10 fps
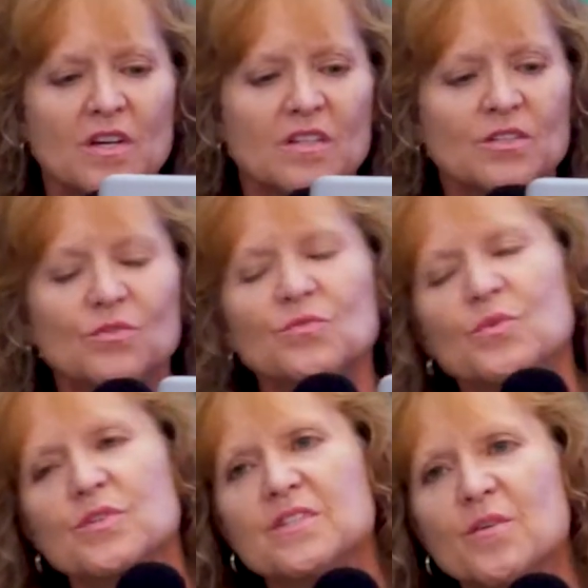to
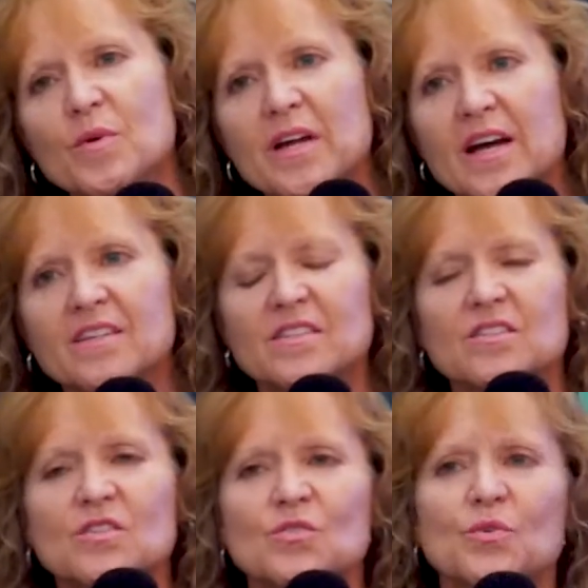enforce network access
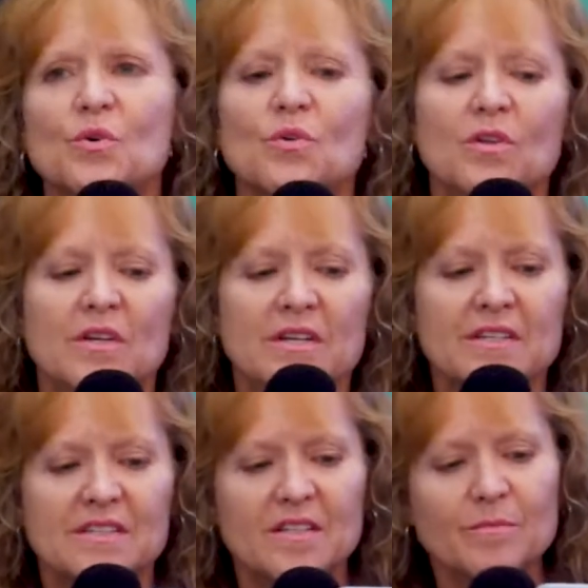control,
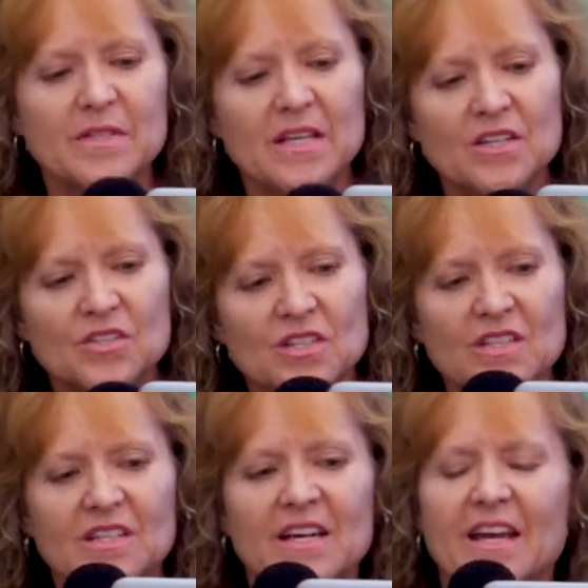segmentation,